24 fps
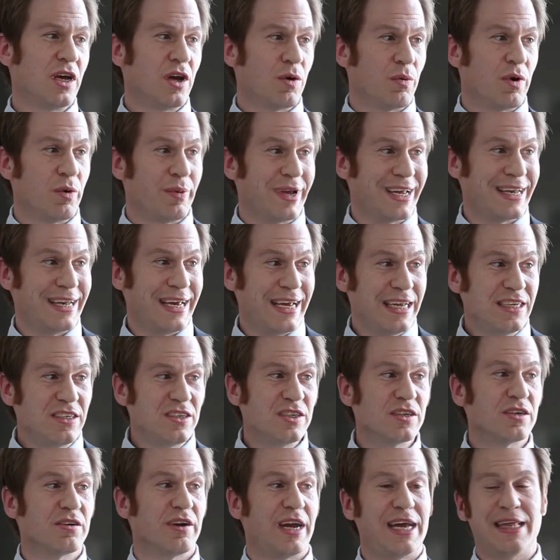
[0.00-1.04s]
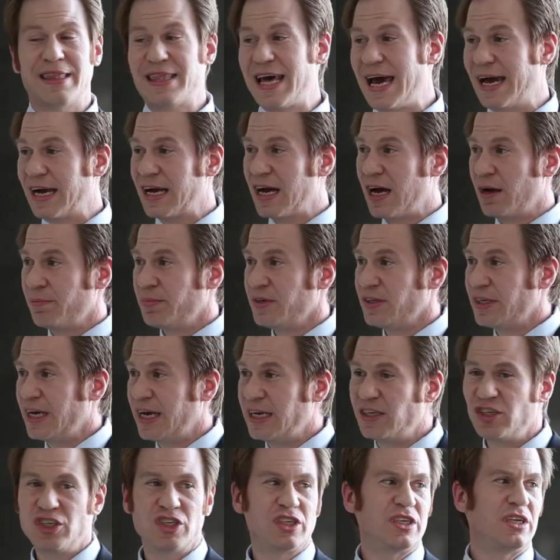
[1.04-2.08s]
where we can integrate that
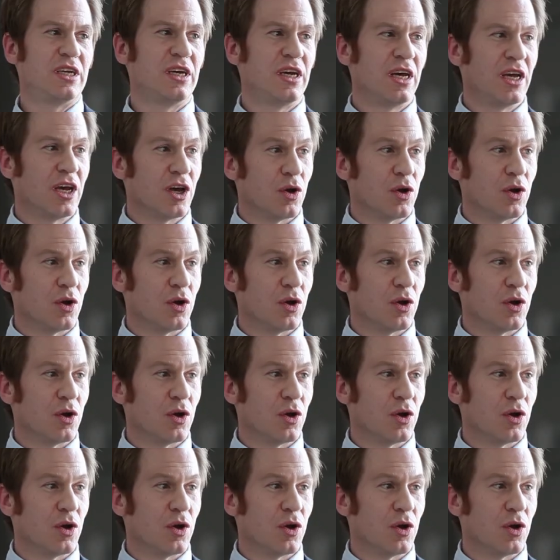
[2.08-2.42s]
computation